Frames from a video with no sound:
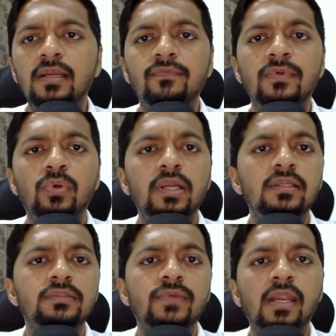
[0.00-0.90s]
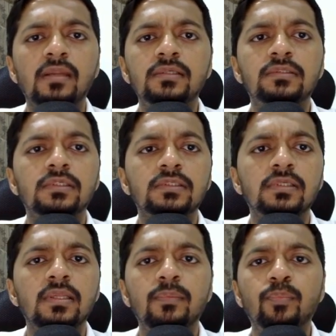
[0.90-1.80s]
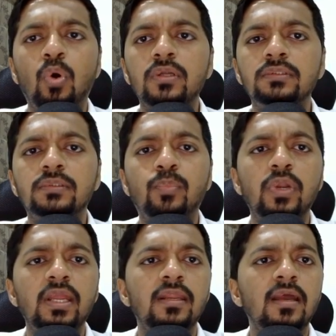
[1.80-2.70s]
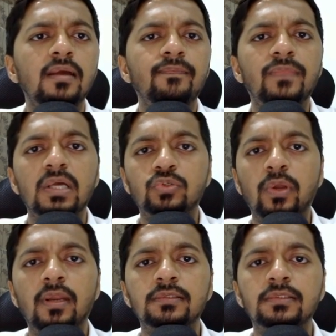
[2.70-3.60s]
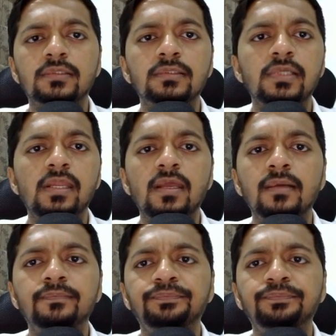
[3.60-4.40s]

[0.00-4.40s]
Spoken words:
If you look at this fractals, this is an important support area, resistance area.